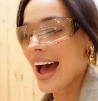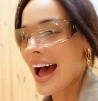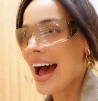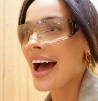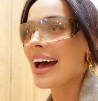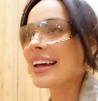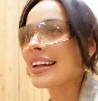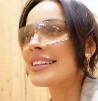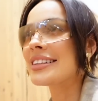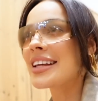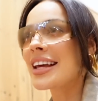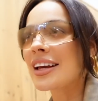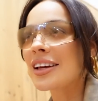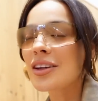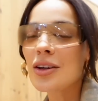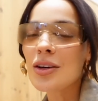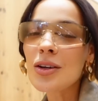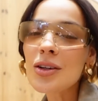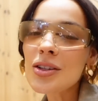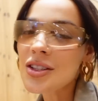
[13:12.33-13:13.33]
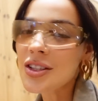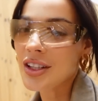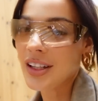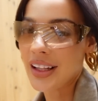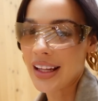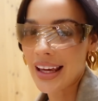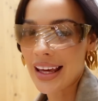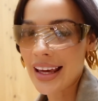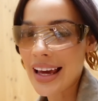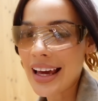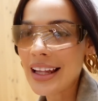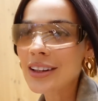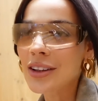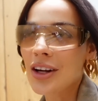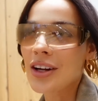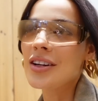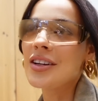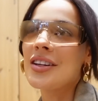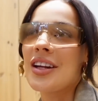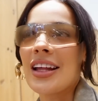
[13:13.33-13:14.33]
And usually in
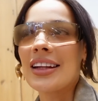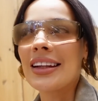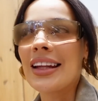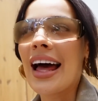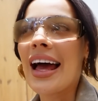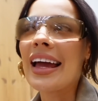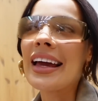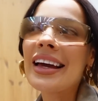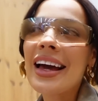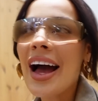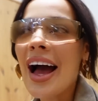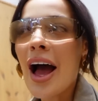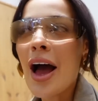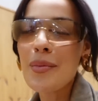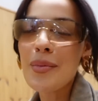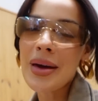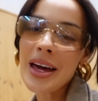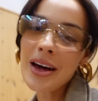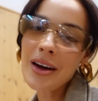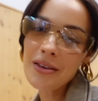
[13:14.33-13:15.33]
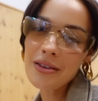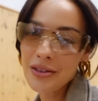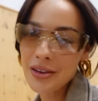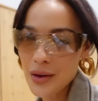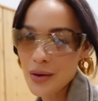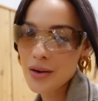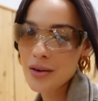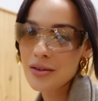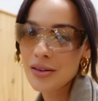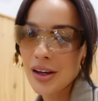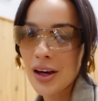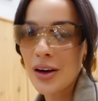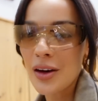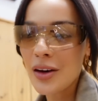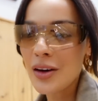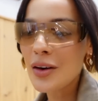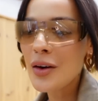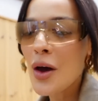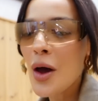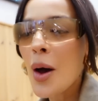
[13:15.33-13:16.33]
London, like, I meet a few of
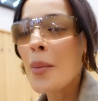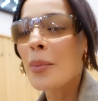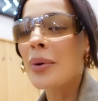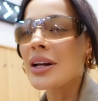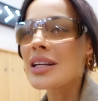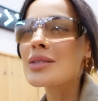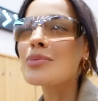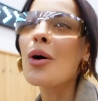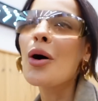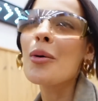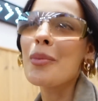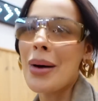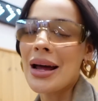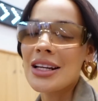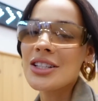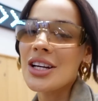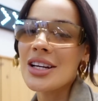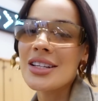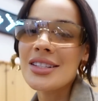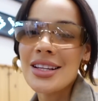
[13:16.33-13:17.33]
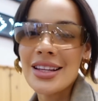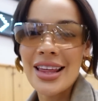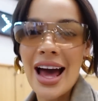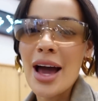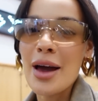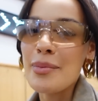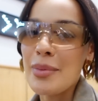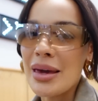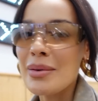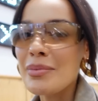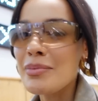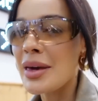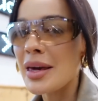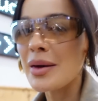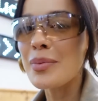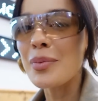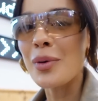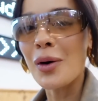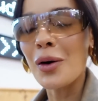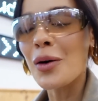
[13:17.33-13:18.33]
you, but it's more Manchester that I meet
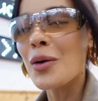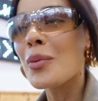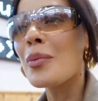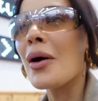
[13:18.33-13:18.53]
people.